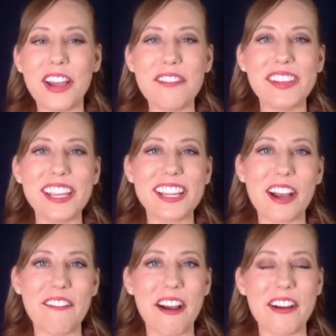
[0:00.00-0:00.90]
we
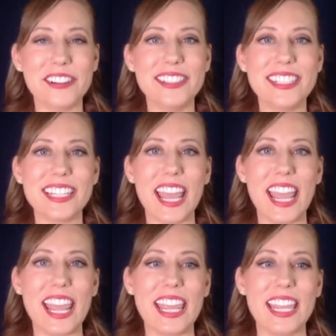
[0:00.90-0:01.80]
co-host
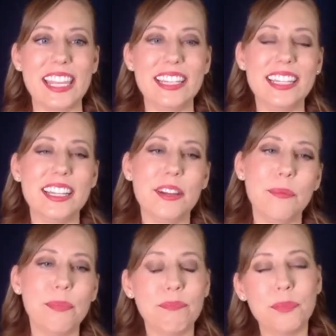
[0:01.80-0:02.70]
a
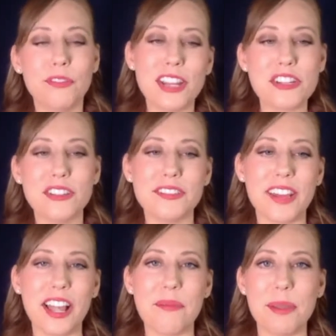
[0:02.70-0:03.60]
professional
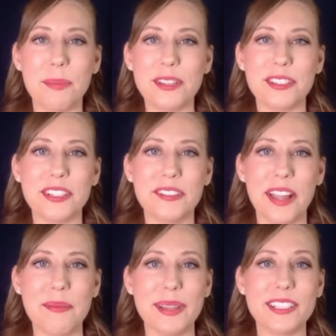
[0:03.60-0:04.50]
development, personal
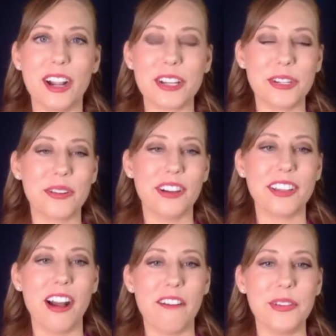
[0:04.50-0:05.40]
development talk show called
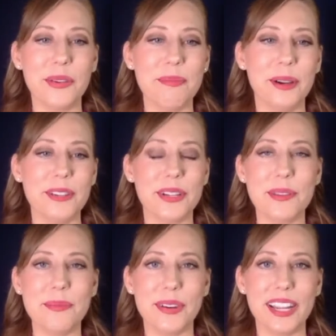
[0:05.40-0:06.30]
Coffee with Mojo in the
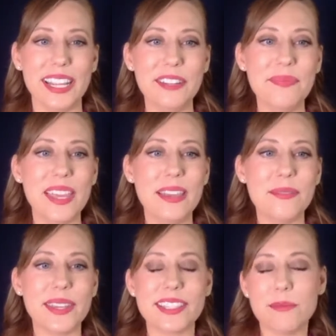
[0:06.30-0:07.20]
morning,
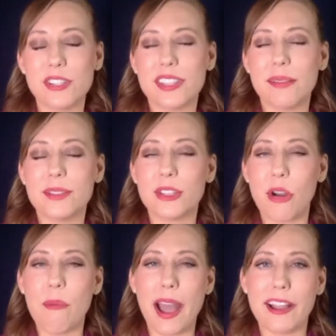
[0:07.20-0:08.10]
because I'm
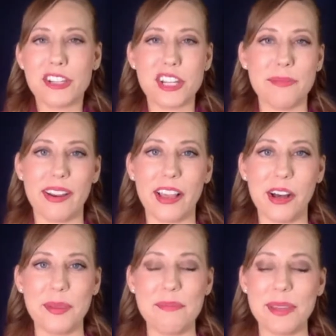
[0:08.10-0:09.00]
so passionate about
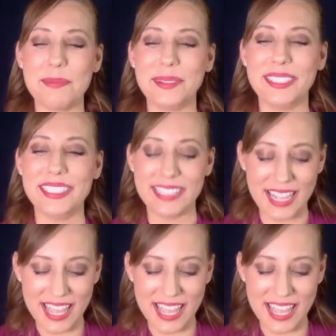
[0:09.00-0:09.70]
helping people, and